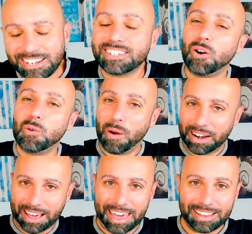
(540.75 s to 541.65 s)
go right
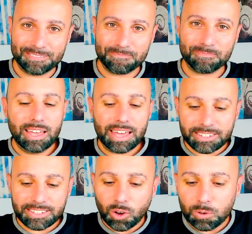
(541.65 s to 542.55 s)
ahead.
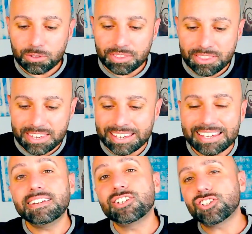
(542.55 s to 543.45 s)
It's called the
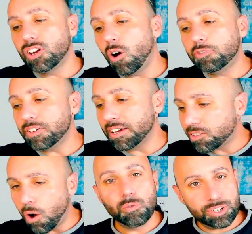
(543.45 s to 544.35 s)
English No Fear
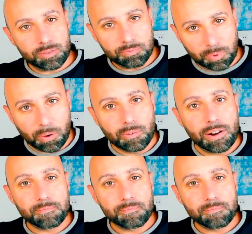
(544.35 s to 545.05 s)
Coaching Program.